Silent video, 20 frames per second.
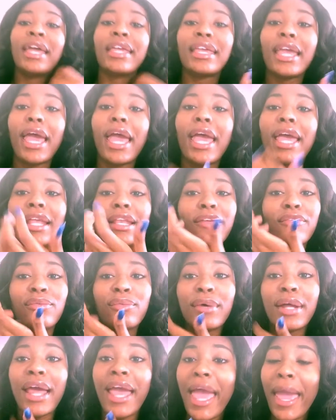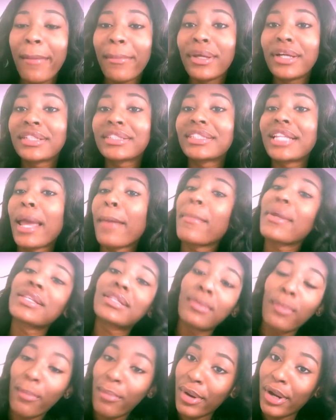yeah, and if you want to add me on Snap, it's
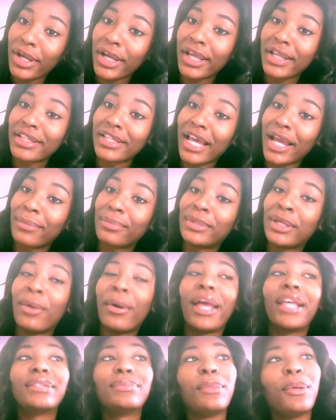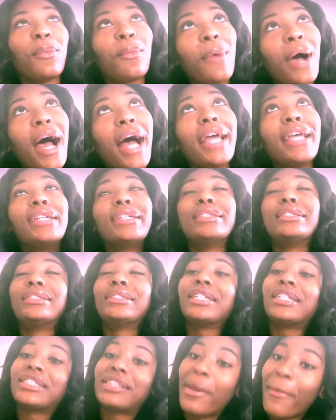Berrytype. Don't ask me why, it's
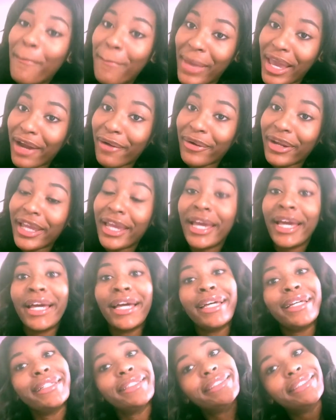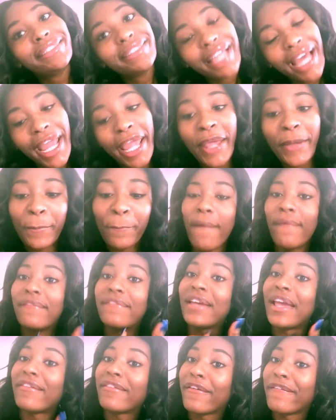just a Berrytype. My
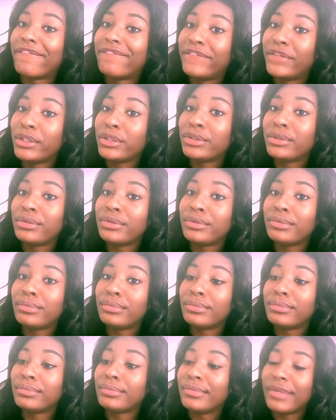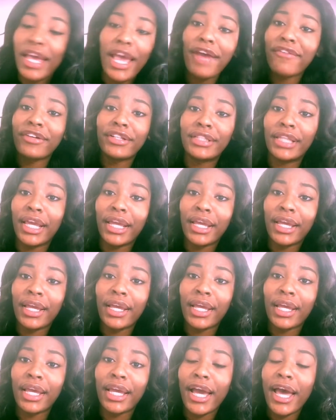favorite food, everything.
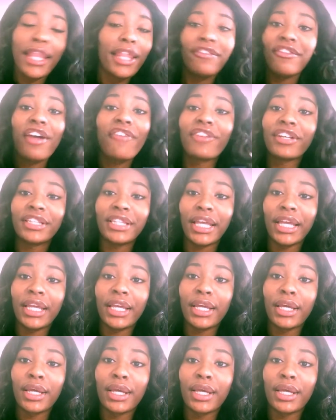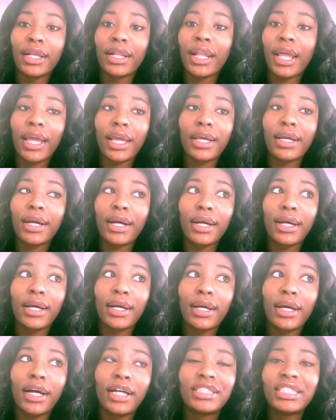I love everything, like
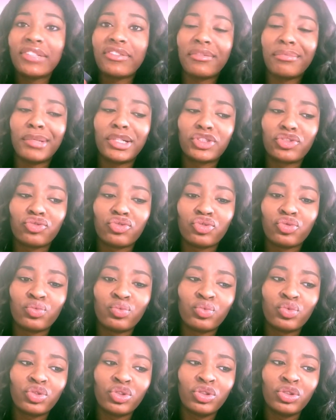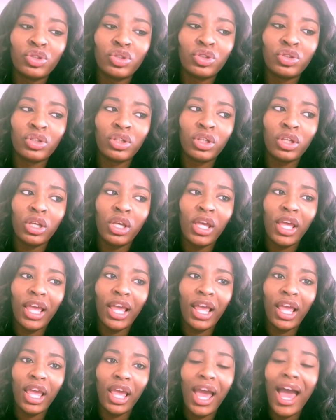except for mushrooms
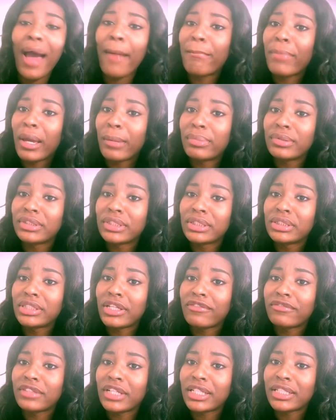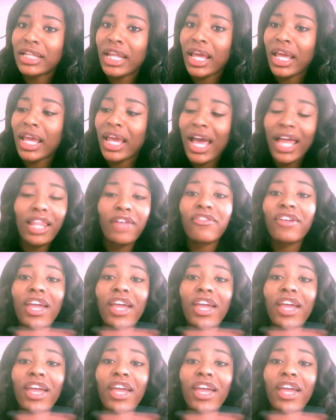and hot peppers and stuff like that. I love